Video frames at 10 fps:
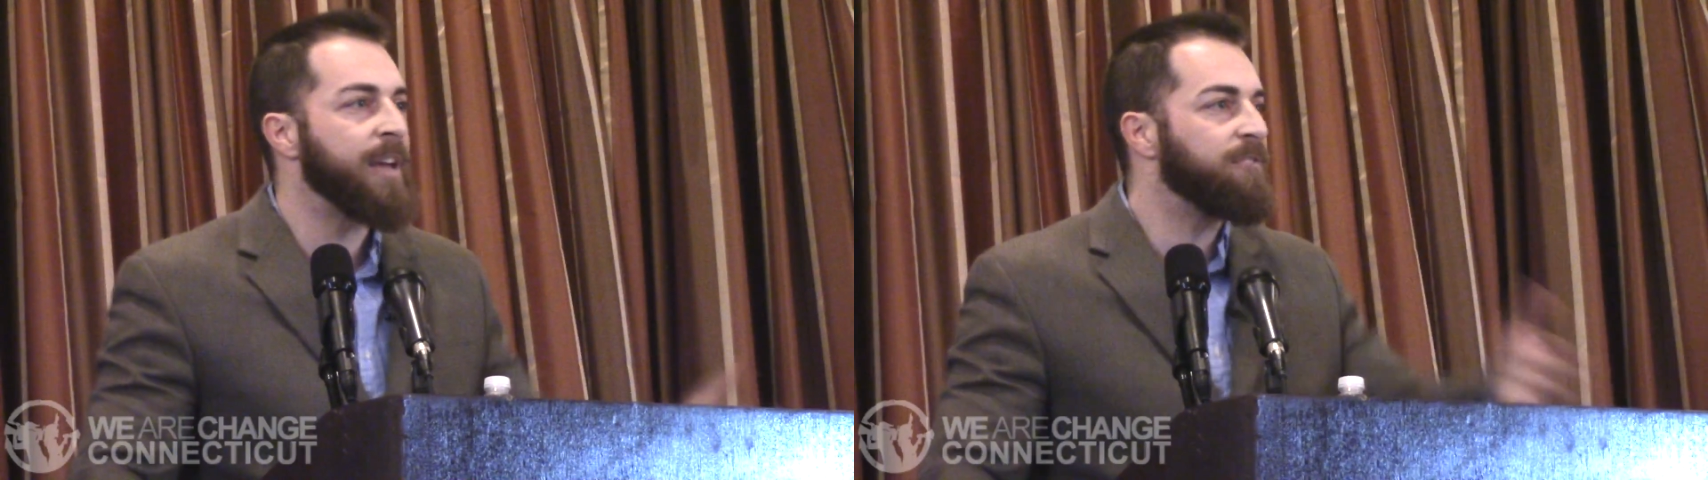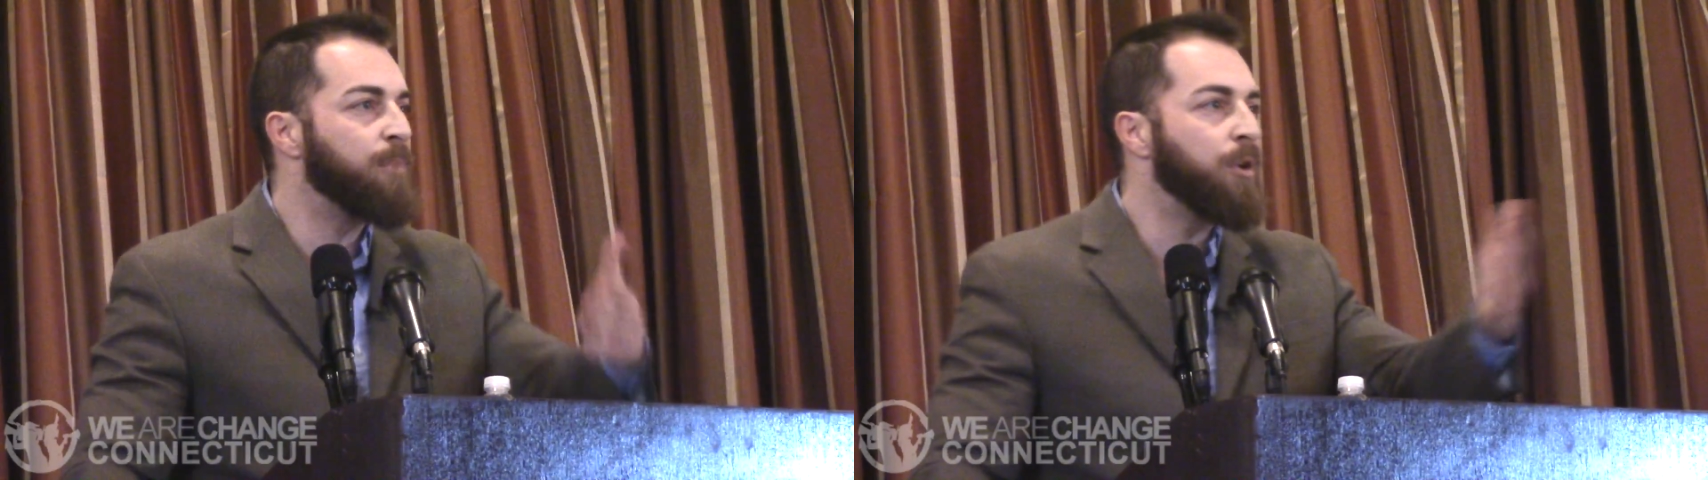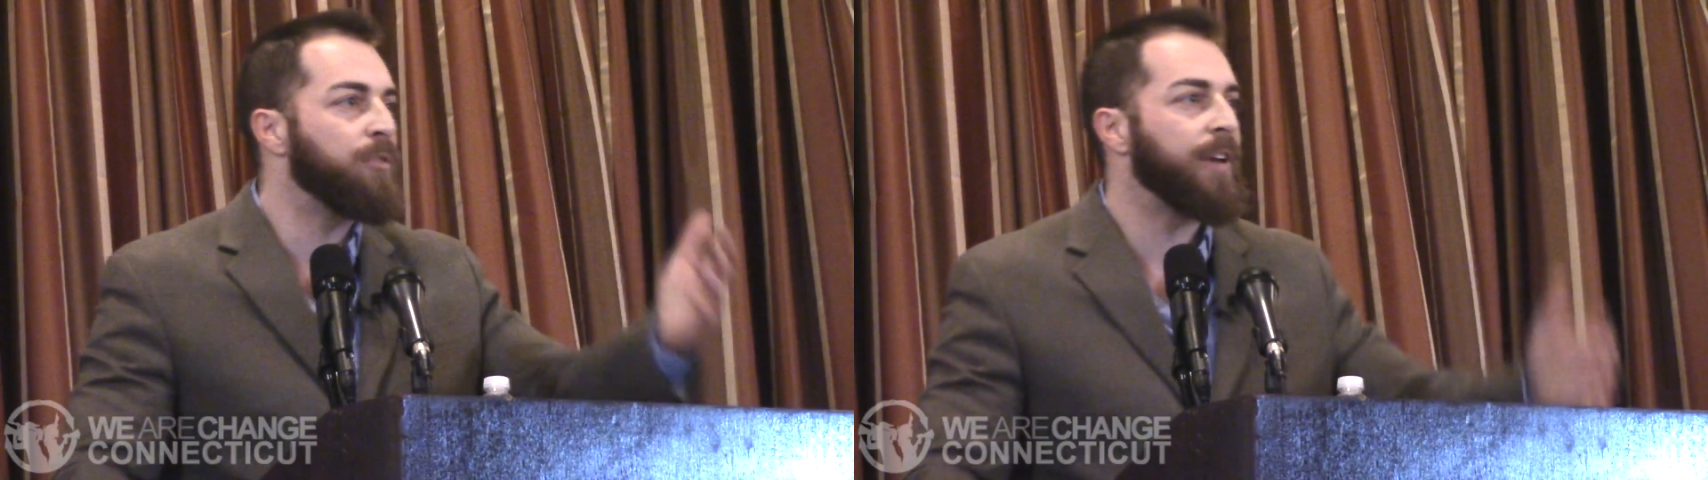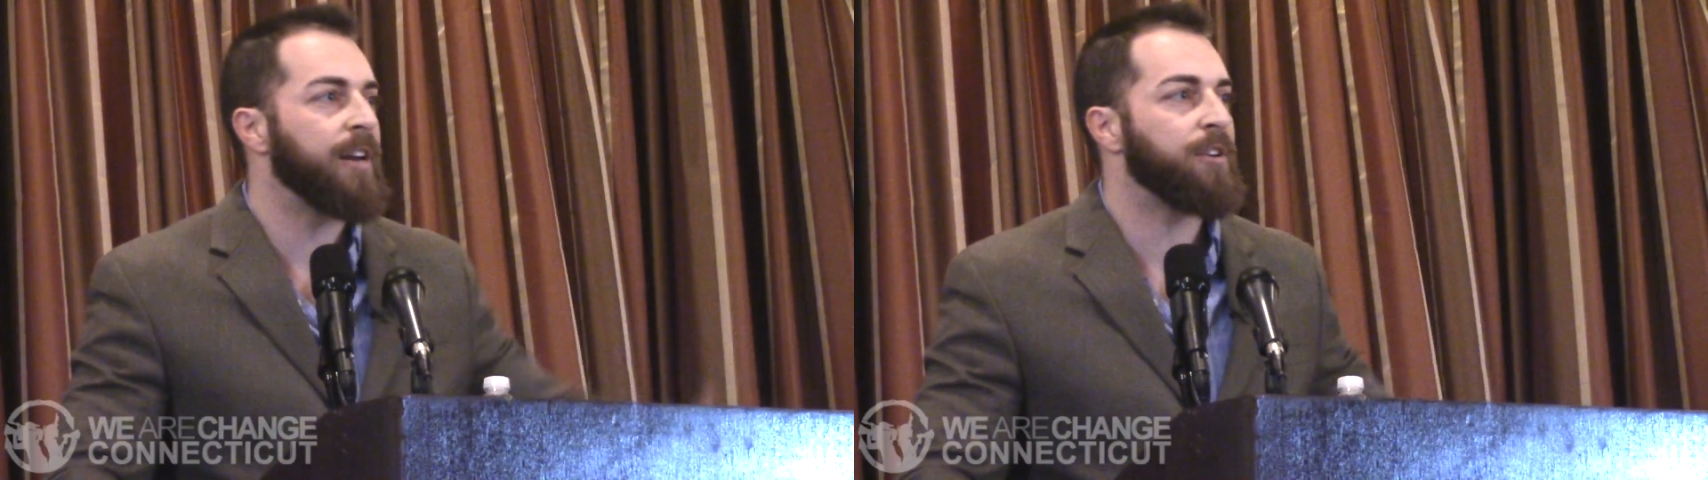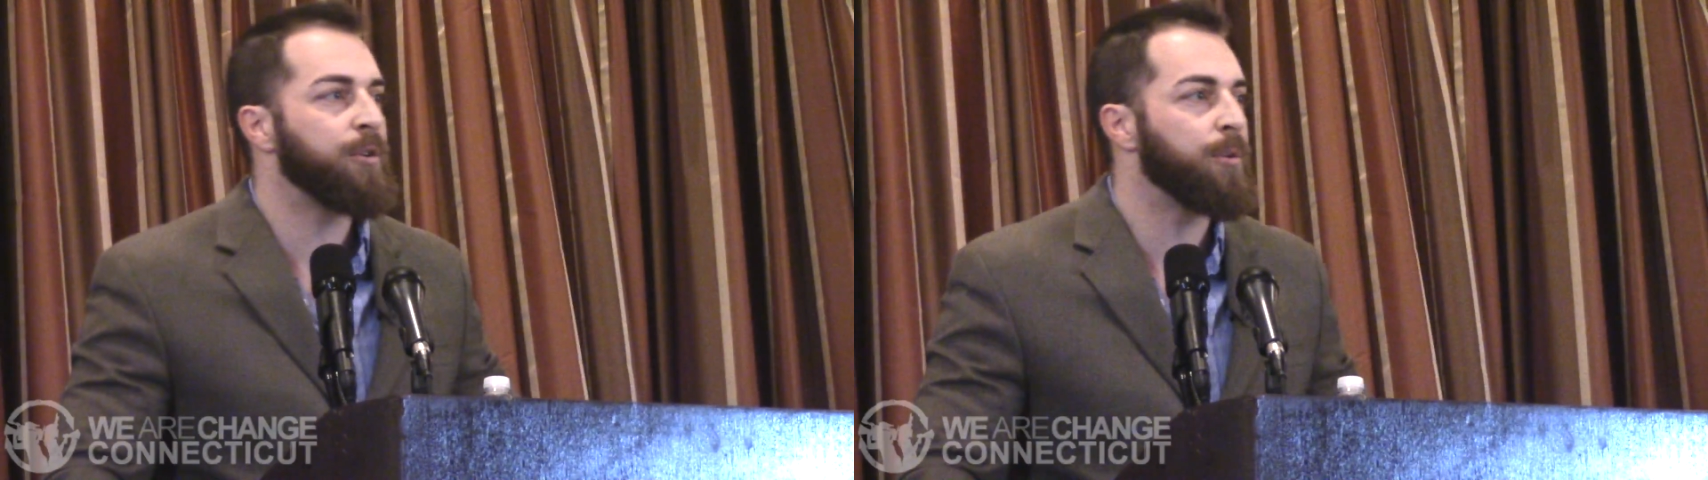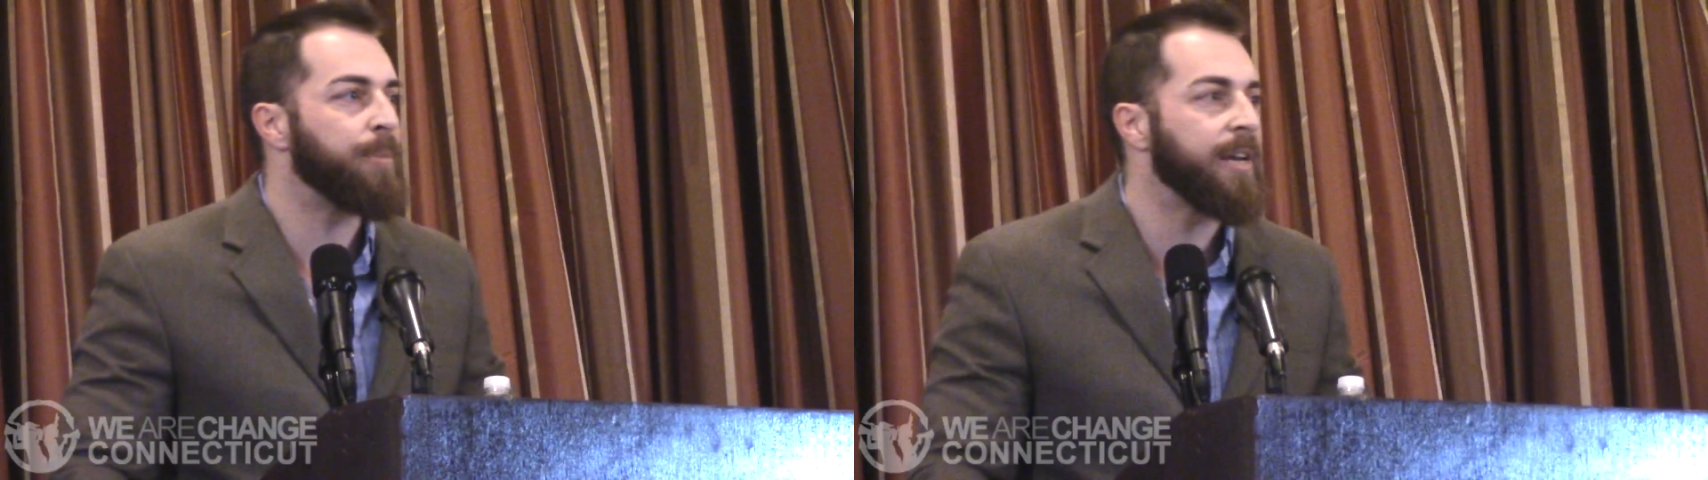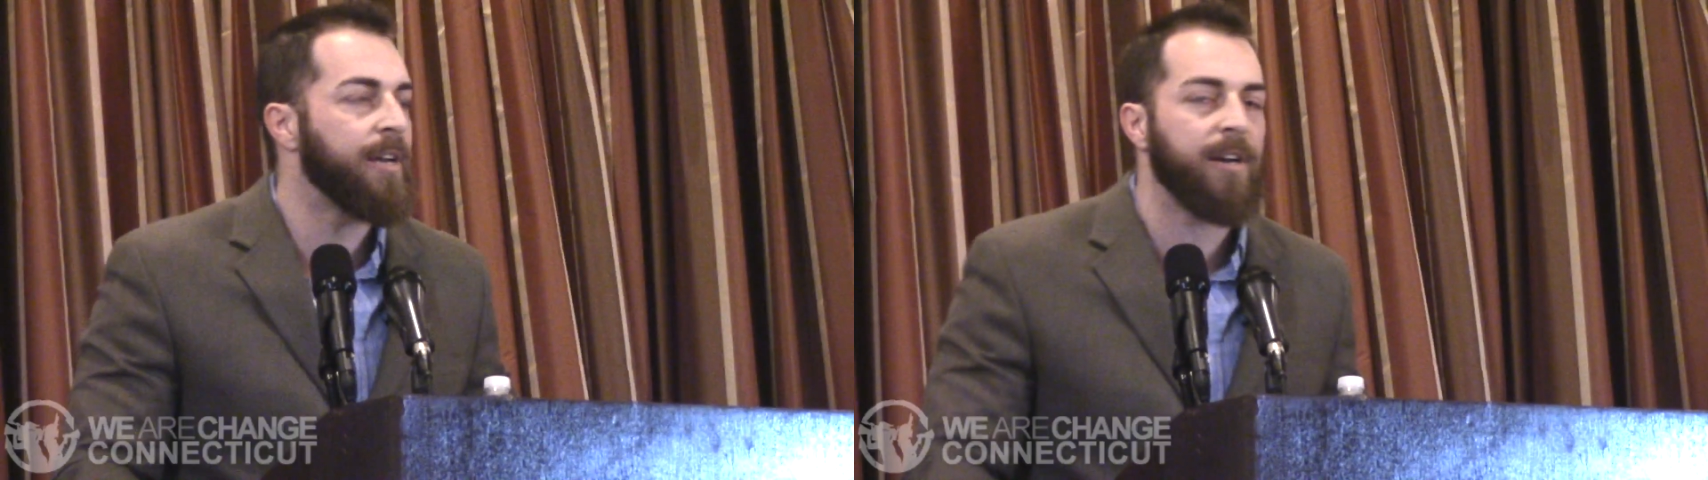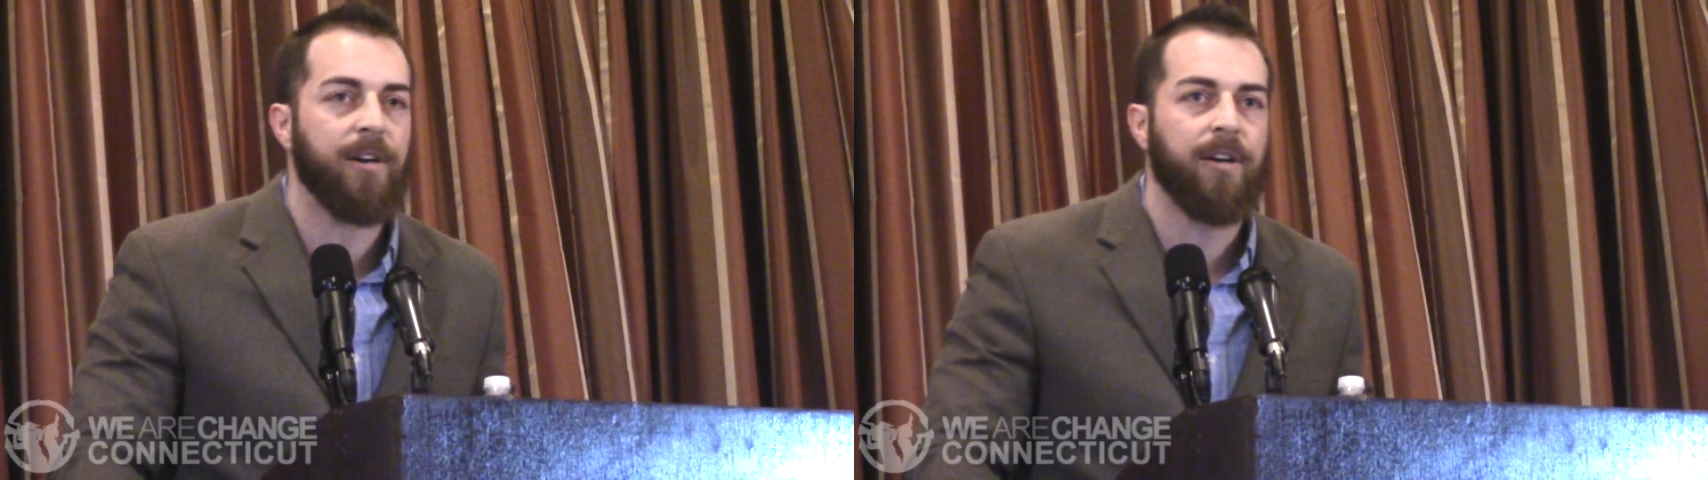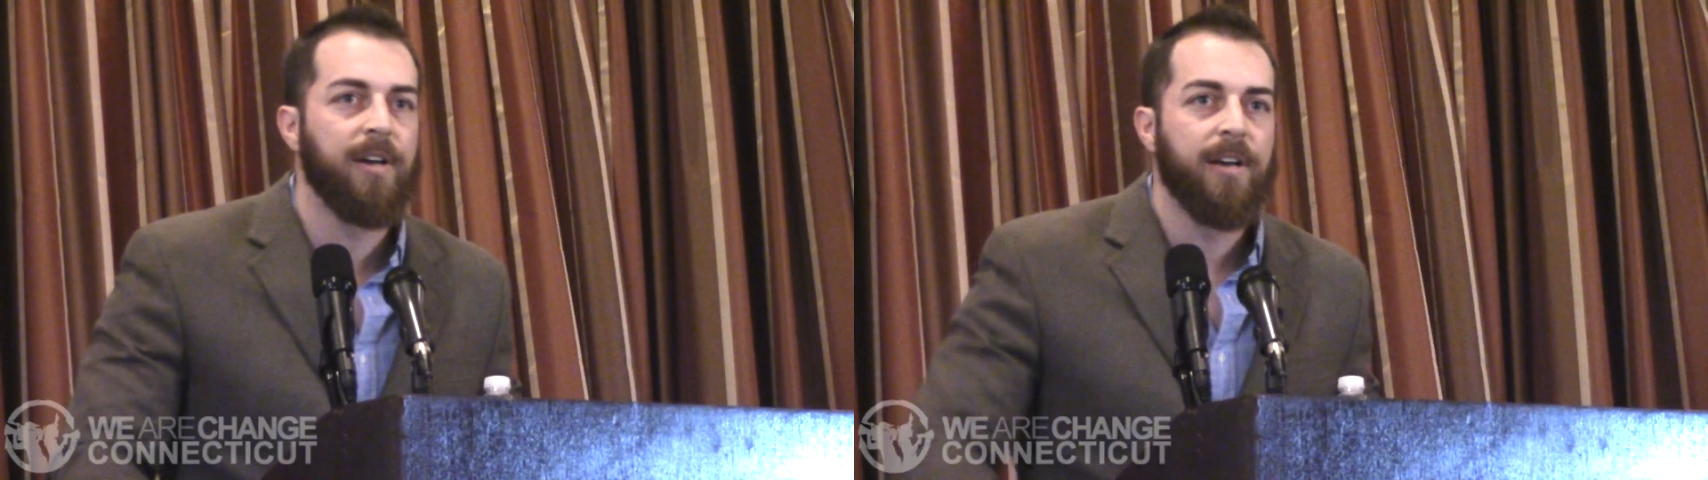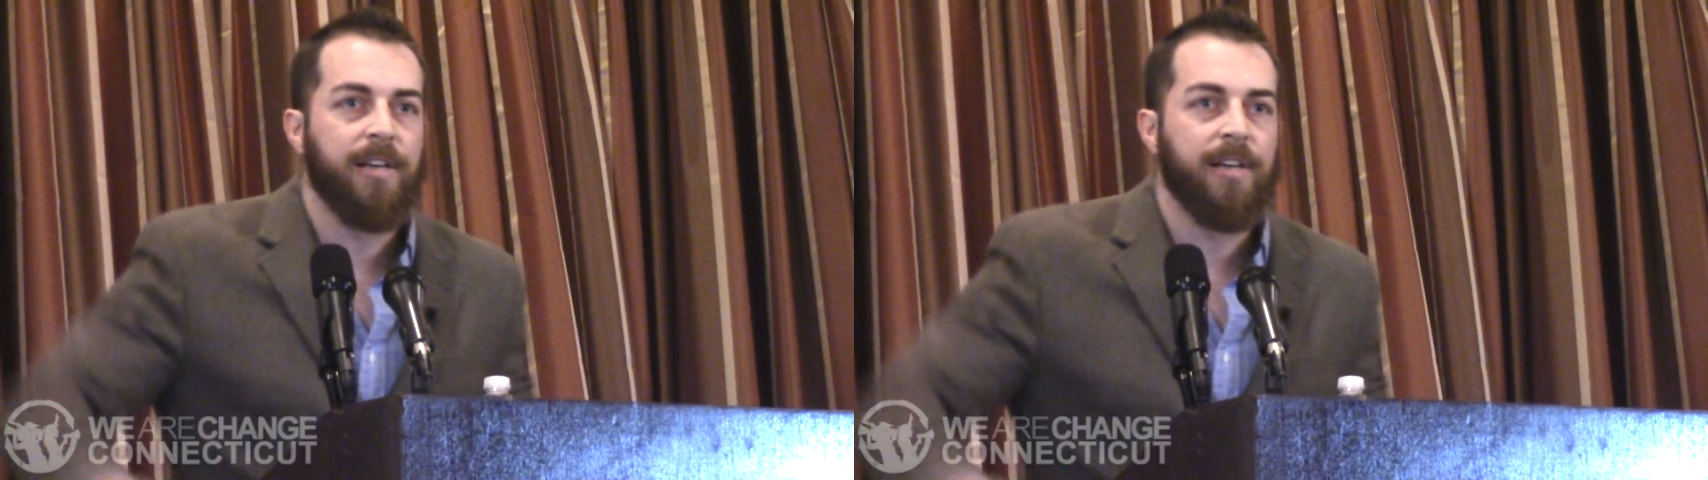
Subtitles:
may have motivated you to be here